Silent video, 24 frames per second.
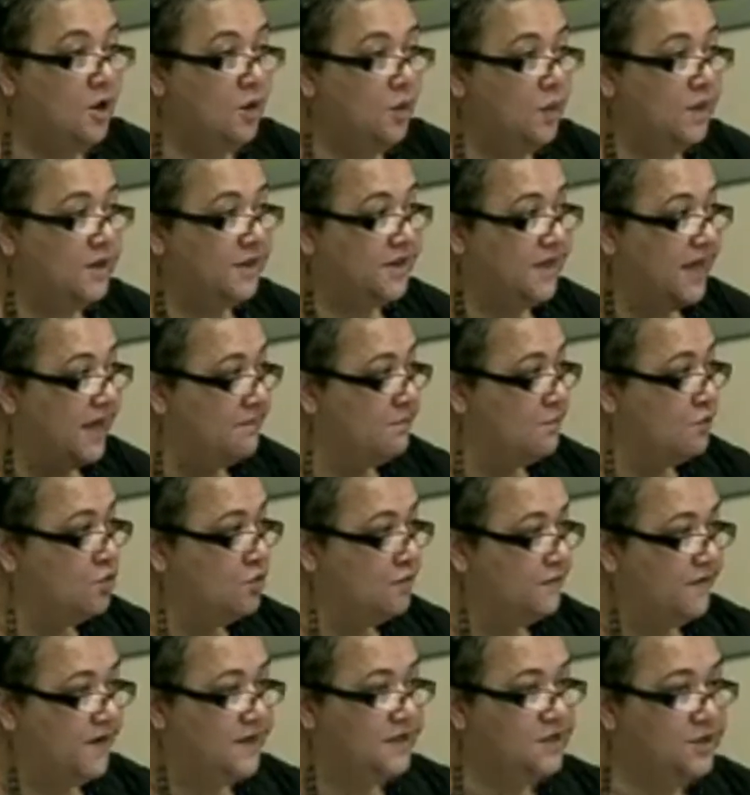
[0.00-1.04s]
We'll then
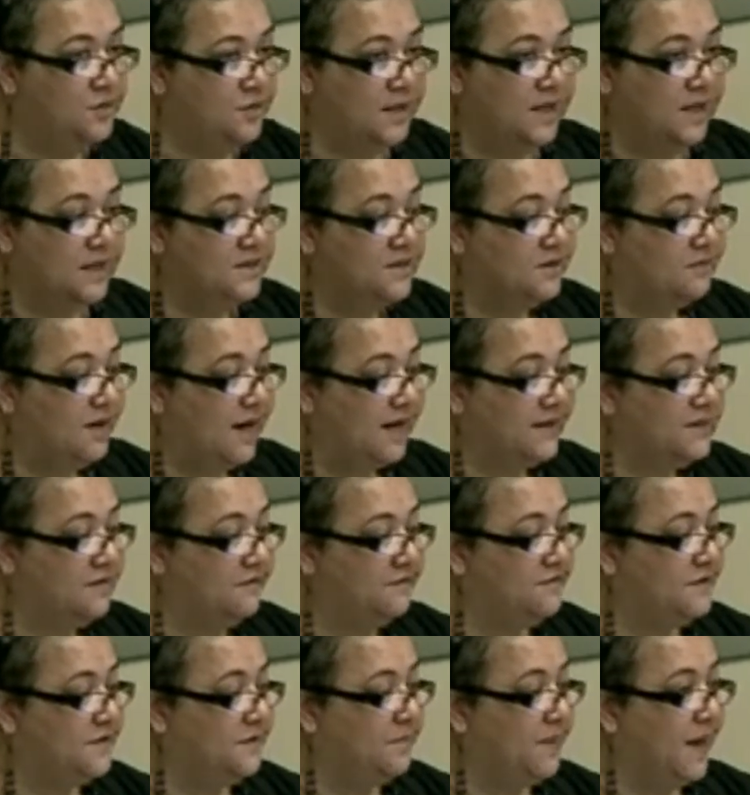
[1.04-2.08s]
move into an
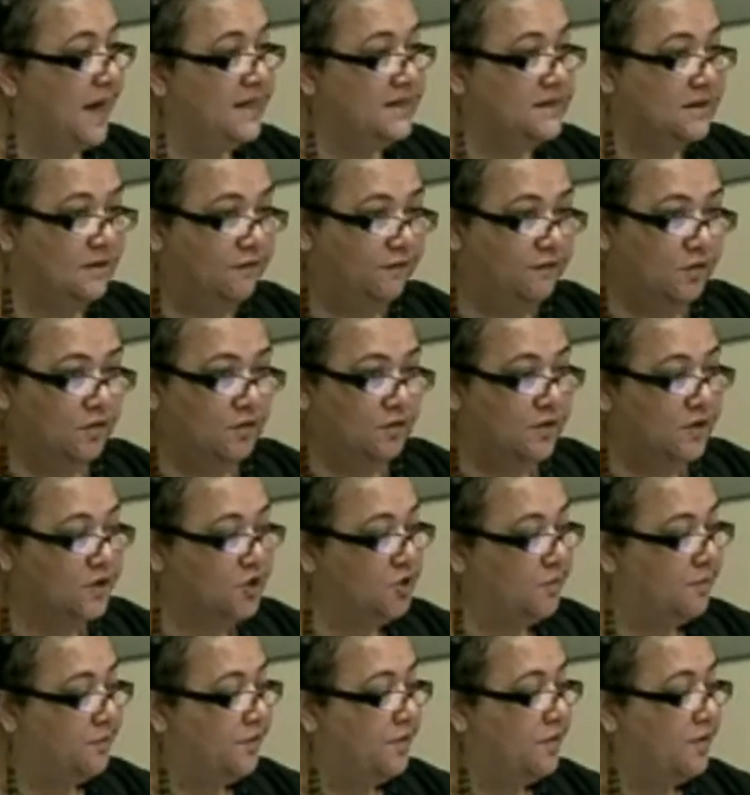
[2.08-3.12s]
interactive debate, and if you look at
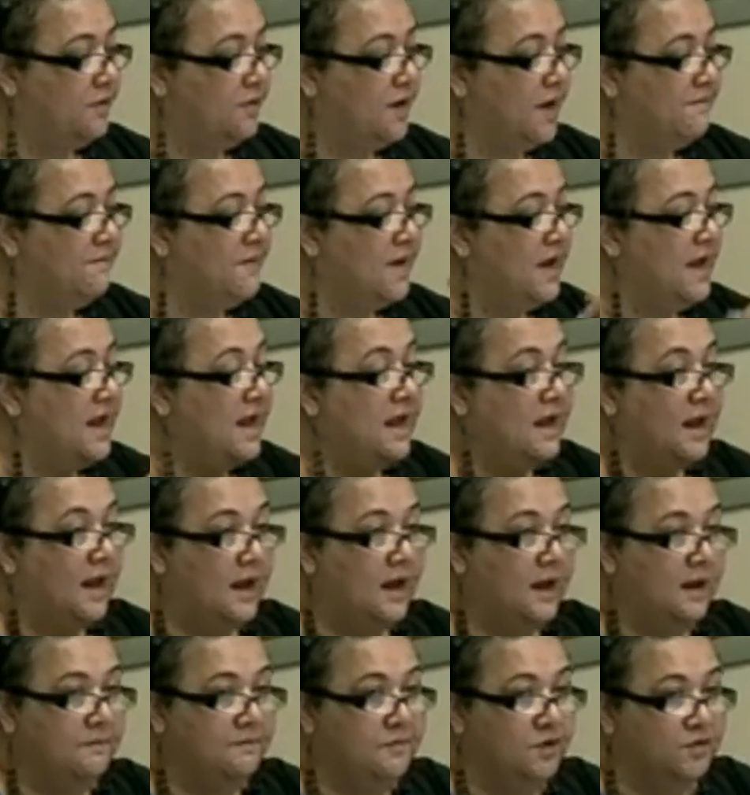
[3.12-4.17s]
your program,
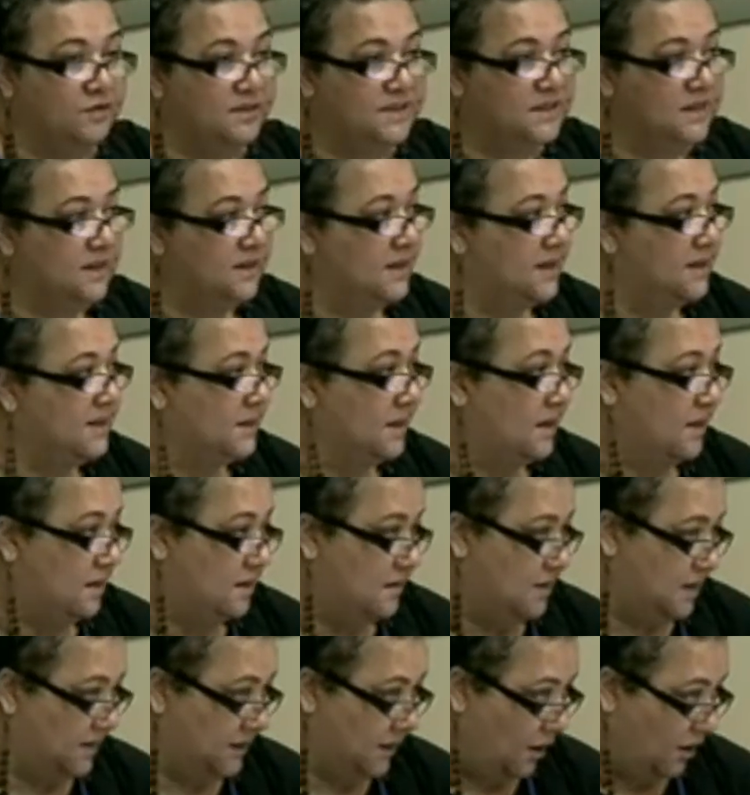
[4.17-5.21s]
you'll see there's
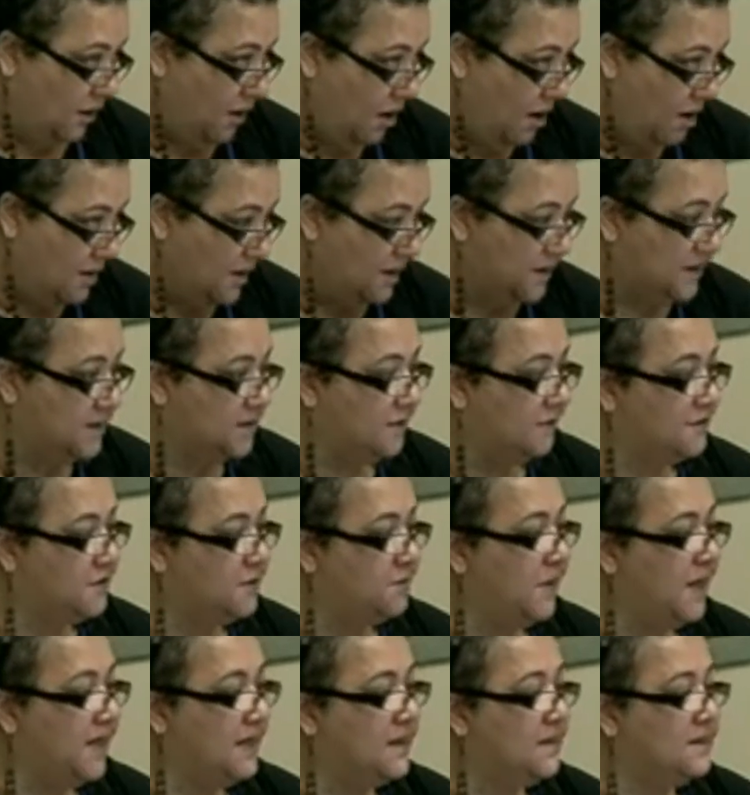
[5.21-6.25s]
a long list of
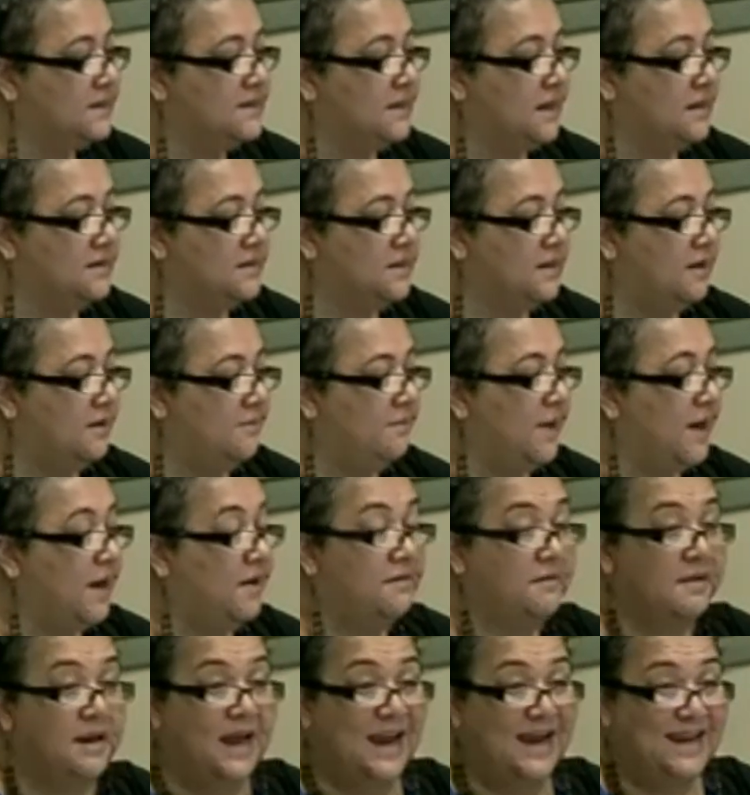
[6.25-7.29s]
speakers until
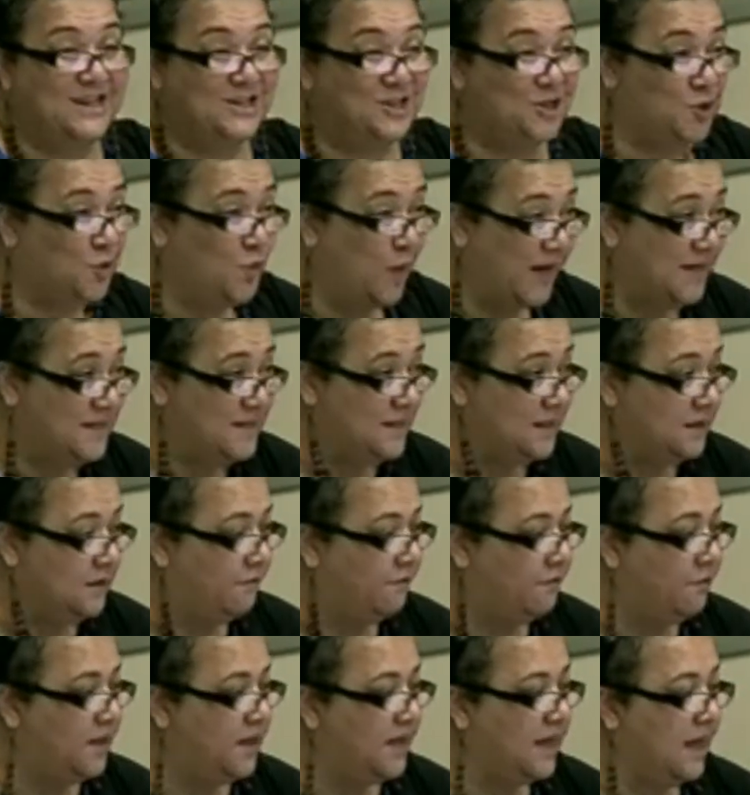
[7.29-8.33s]
about 9:20,
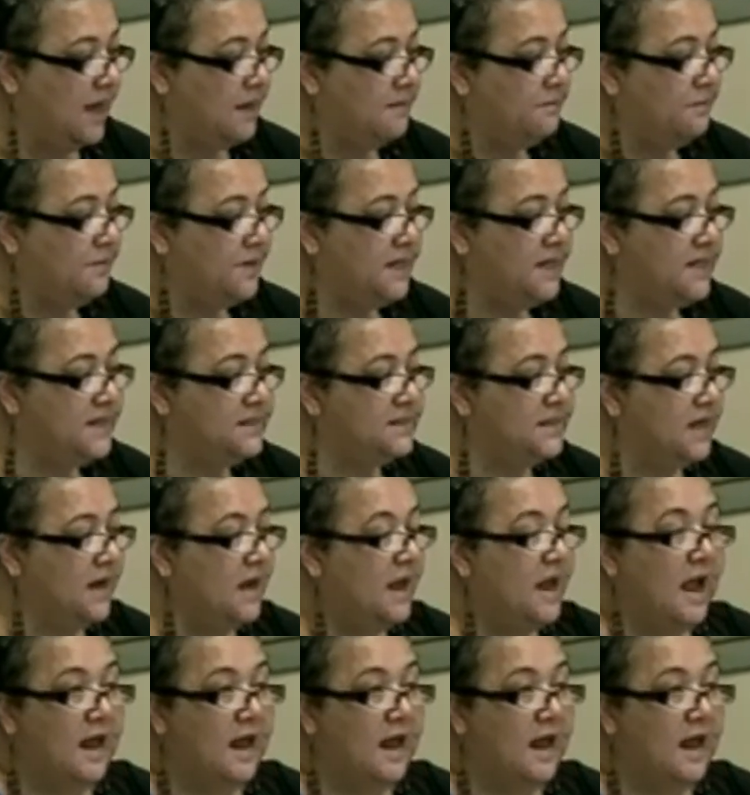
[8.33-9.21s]
if we can, please.